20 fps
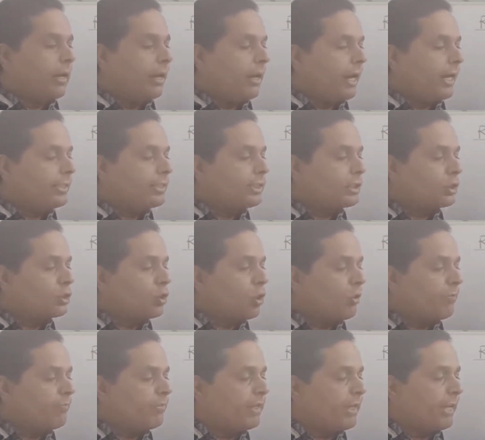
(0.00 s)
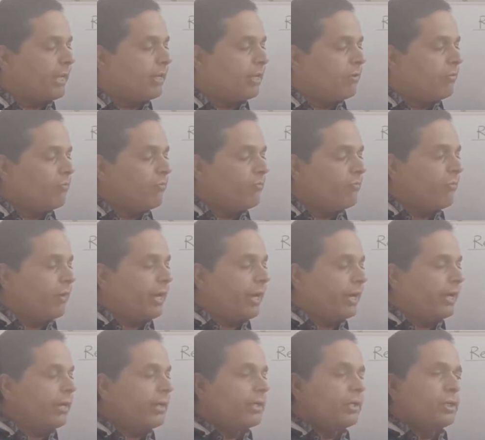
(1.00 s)
and stop there
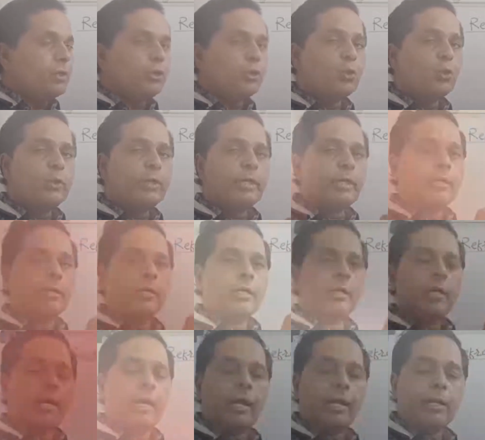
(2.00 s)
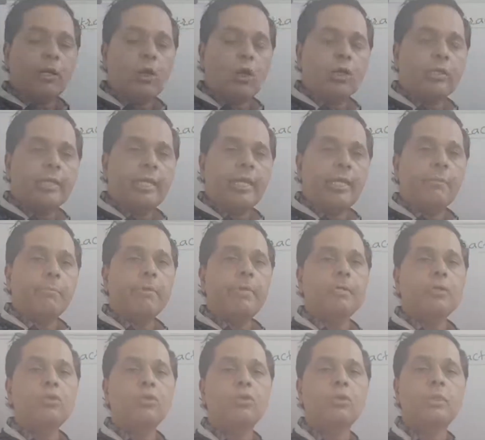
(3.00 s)
where you are not
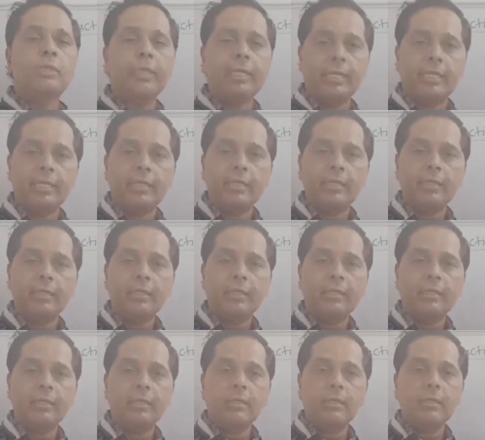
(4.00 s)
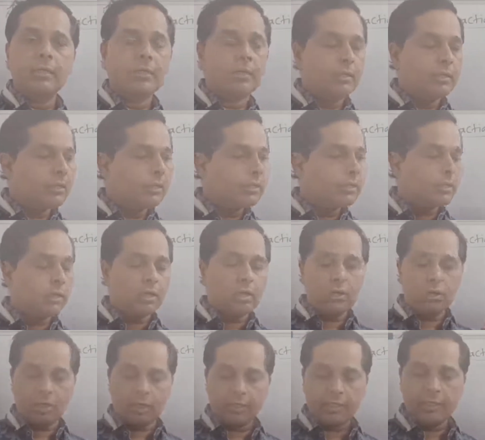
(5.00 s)
able to see the
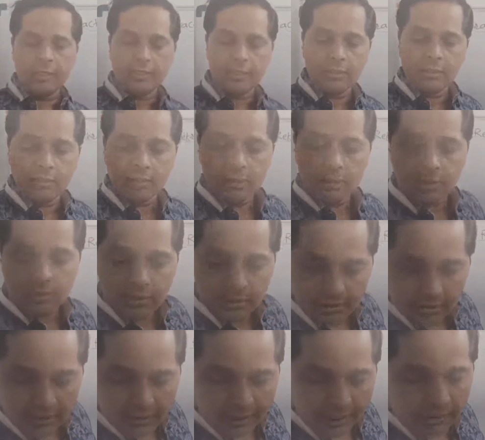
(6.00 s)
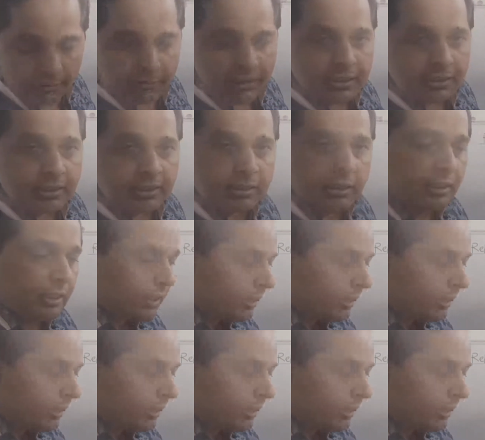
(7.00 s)
coin. That means